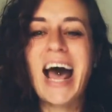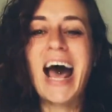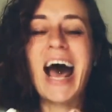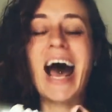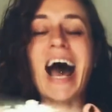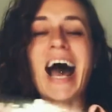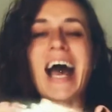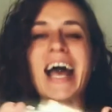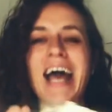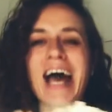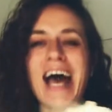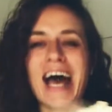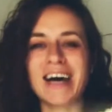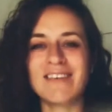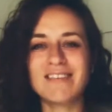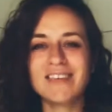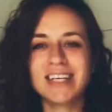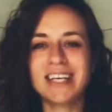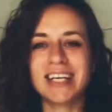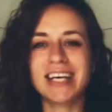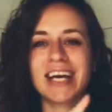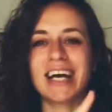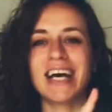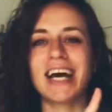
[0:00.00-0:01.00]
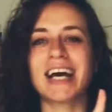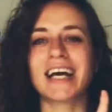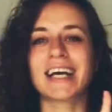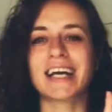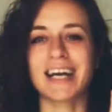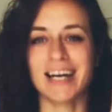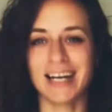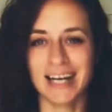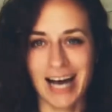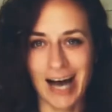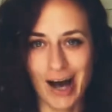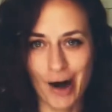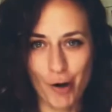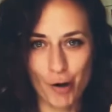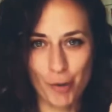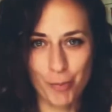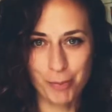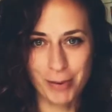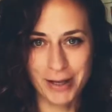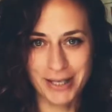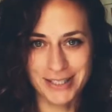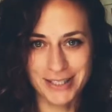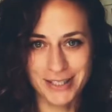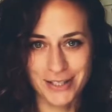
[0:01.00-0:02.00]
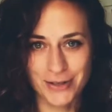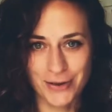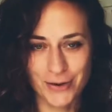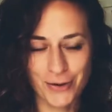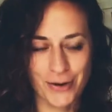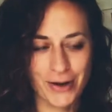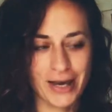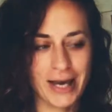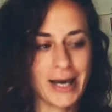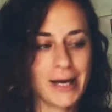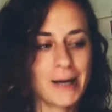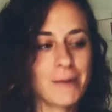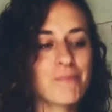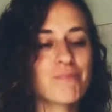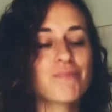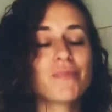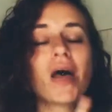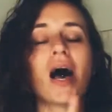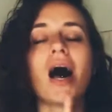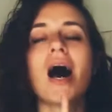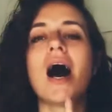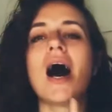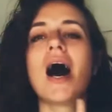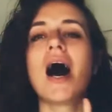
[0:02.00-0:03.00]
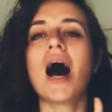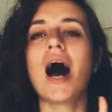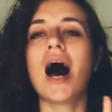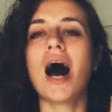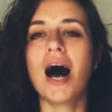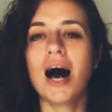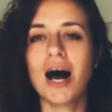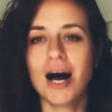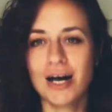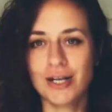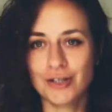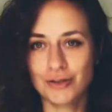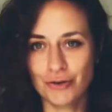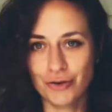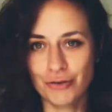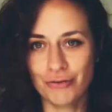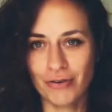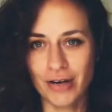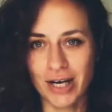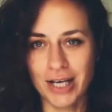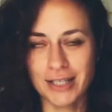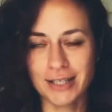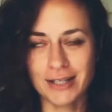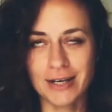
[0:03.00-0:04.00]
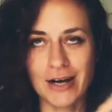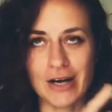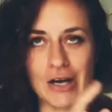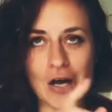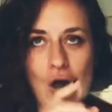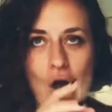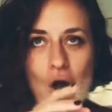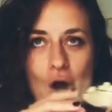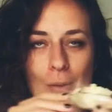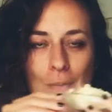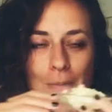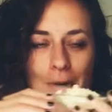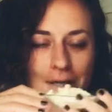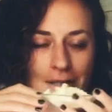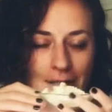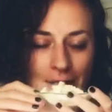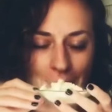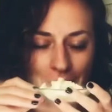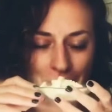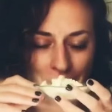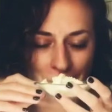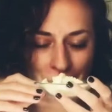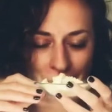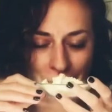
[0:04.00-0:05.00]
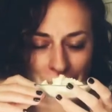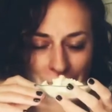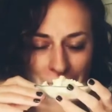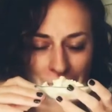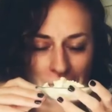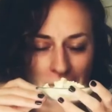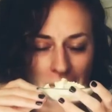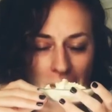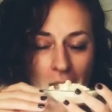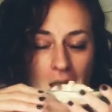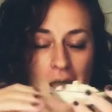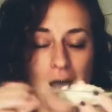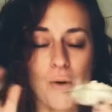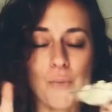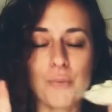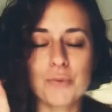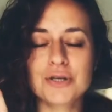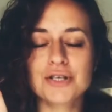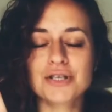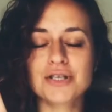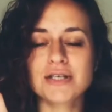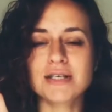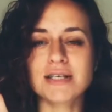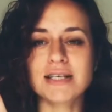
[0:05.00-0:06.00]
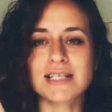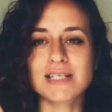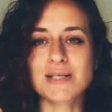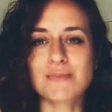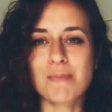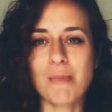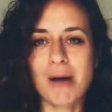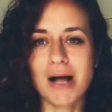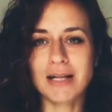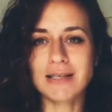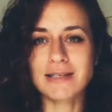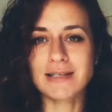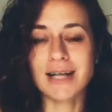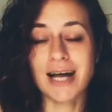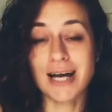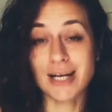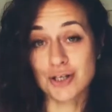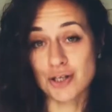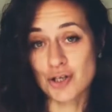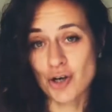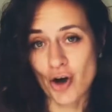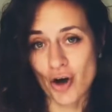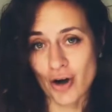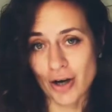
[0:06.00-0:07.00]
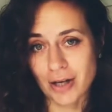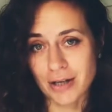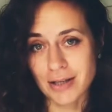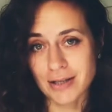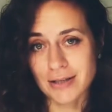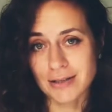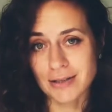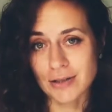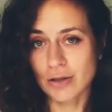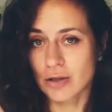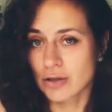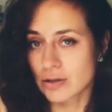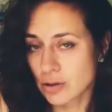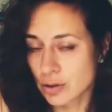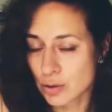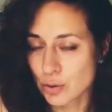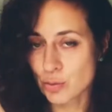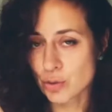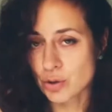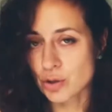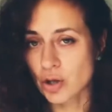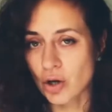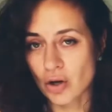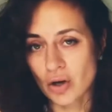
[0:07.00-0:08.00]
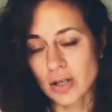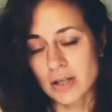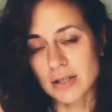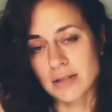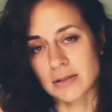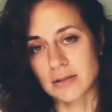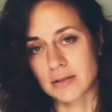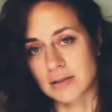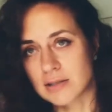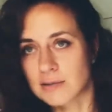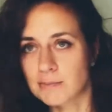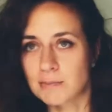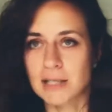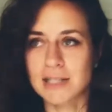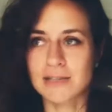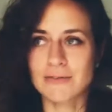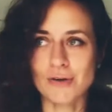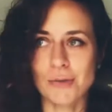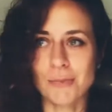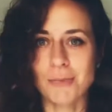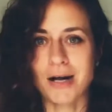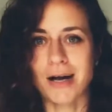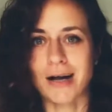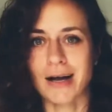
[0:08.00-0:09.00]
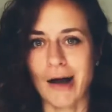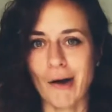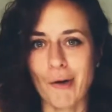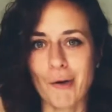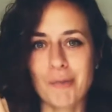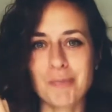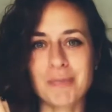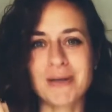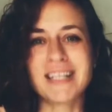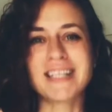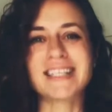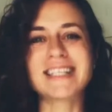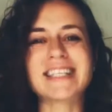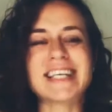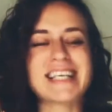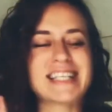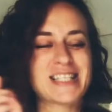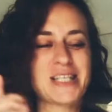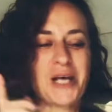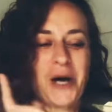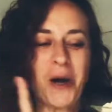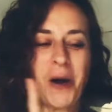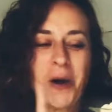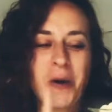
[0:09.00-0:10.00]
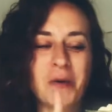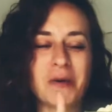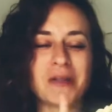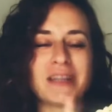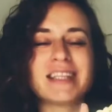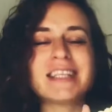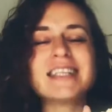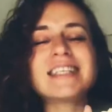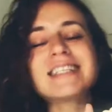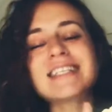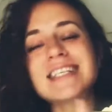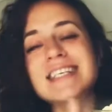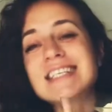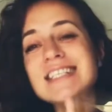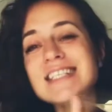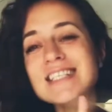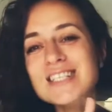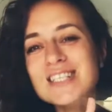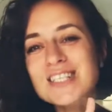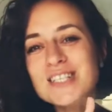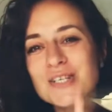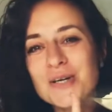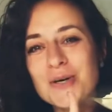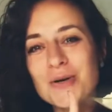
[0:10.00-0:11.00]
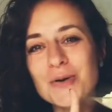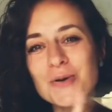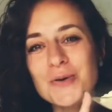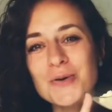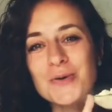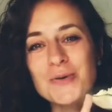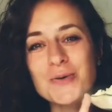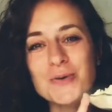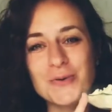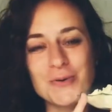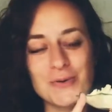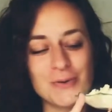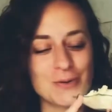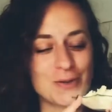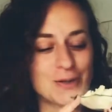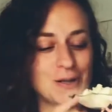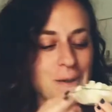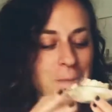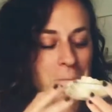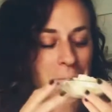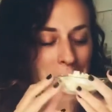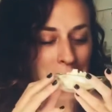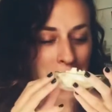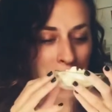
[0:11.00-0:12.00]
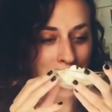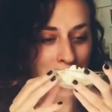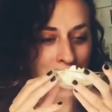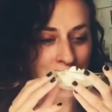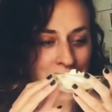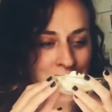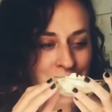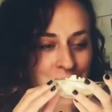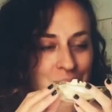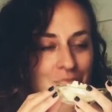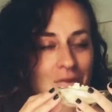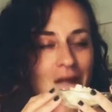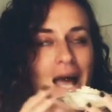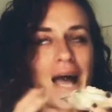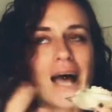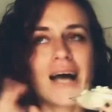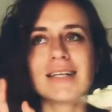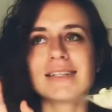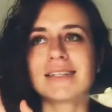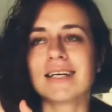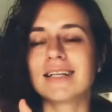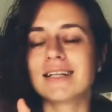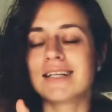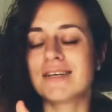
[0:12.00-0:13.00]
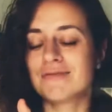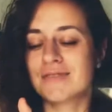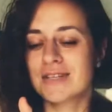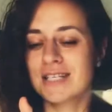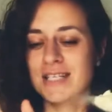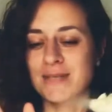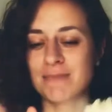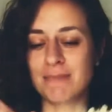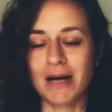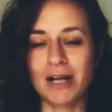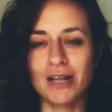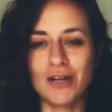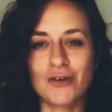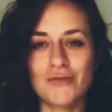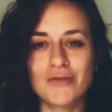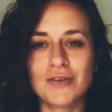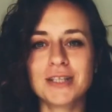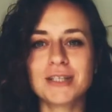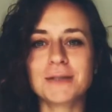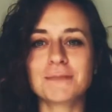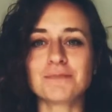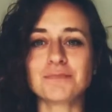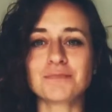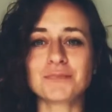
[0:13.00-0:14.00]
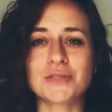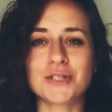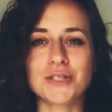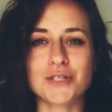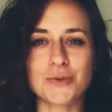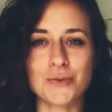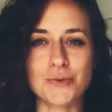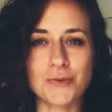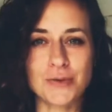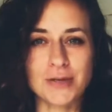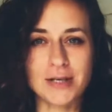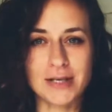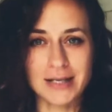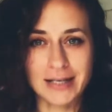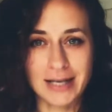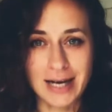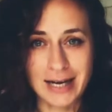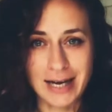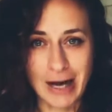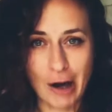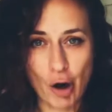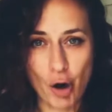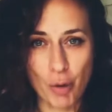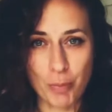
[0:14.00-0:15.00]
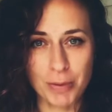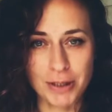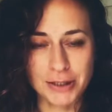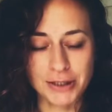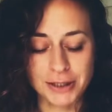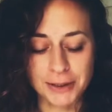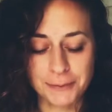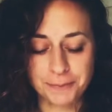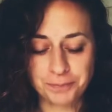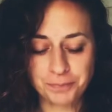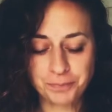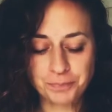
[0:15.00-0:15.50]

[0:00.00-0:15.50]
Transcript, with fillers: I have in here a cacao butter, okay? Unrefined cacao butter, which just smells like chocolate, because you know, chocolate, it's made from cacao beans. So this is so cool and I love the smell of it. So cacao butter.